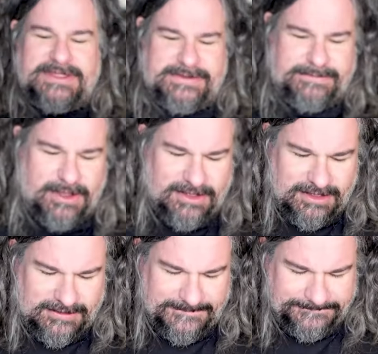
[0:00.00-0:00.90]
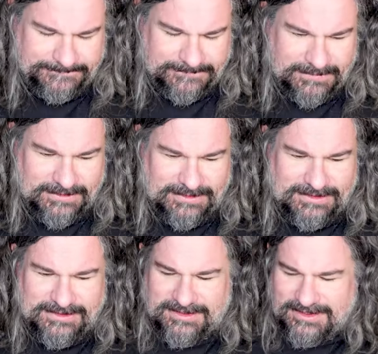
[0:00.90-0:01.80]
Billy Paul.
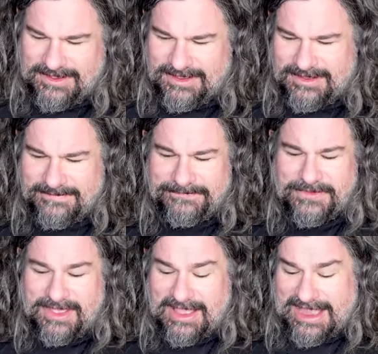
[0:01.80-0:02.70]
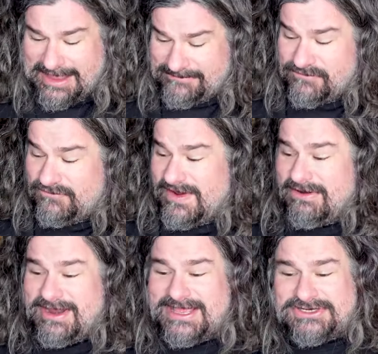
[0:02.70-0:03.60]
I'm
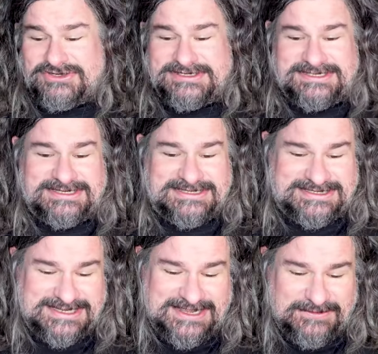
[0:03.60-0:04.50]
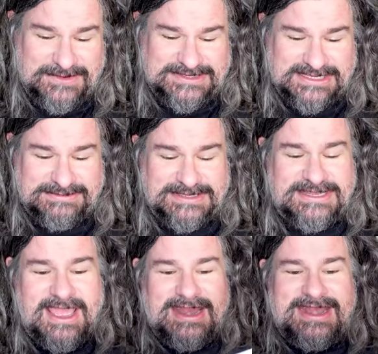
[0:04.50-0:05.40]
very interested to see what takes
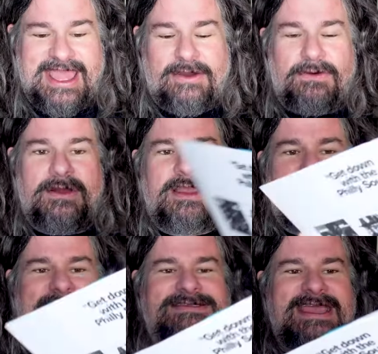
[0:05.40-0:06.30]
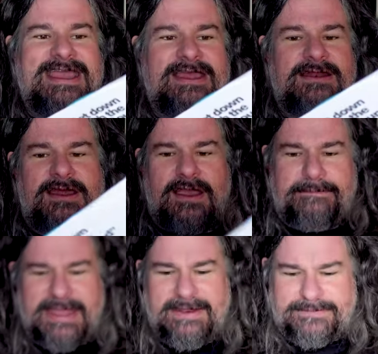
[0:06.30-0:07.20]
place. Now, it's in
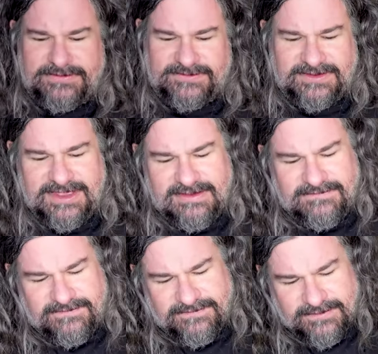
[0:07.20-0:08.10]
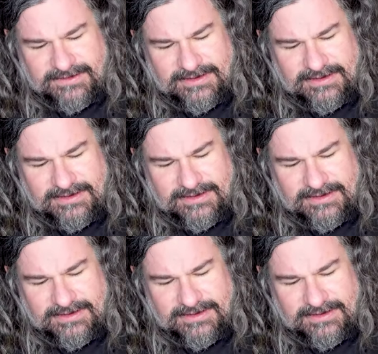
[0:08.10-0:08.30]
a paper sleeve